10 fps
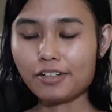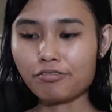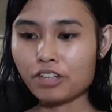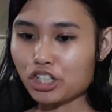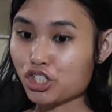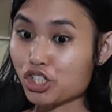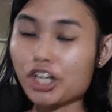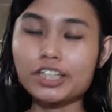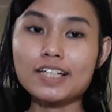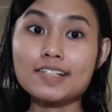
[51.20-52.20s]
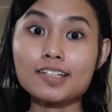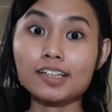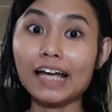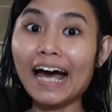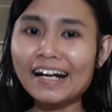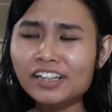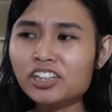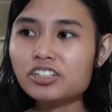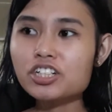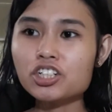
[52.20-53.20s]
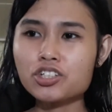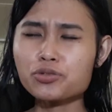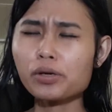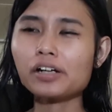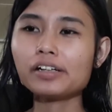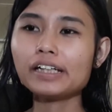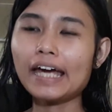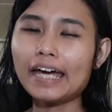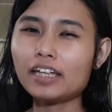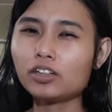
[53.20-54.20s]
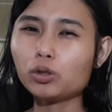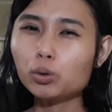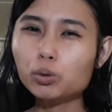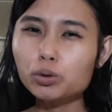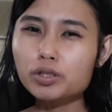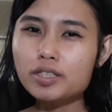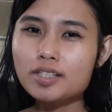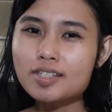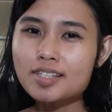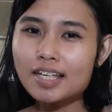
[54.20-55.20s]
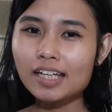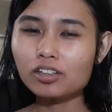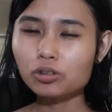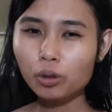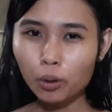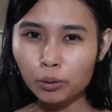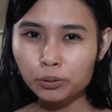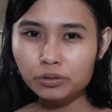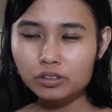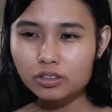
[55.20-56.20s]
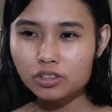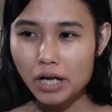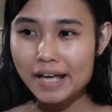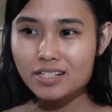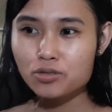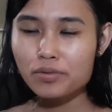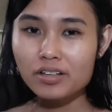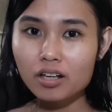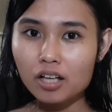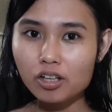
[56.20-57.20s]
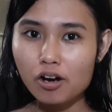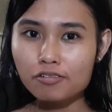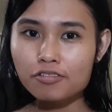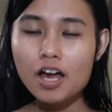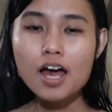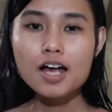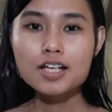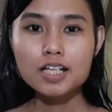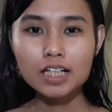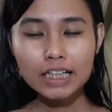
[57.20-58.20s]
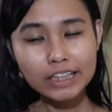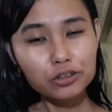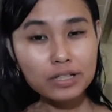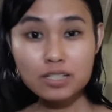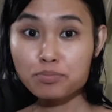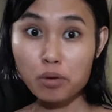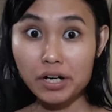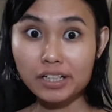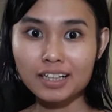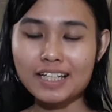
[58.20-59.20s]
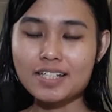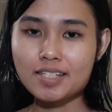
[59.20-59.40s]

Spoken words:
if the shirt is not accurate. She's wearing a nude skin tone dress with a lot of glittery sparkly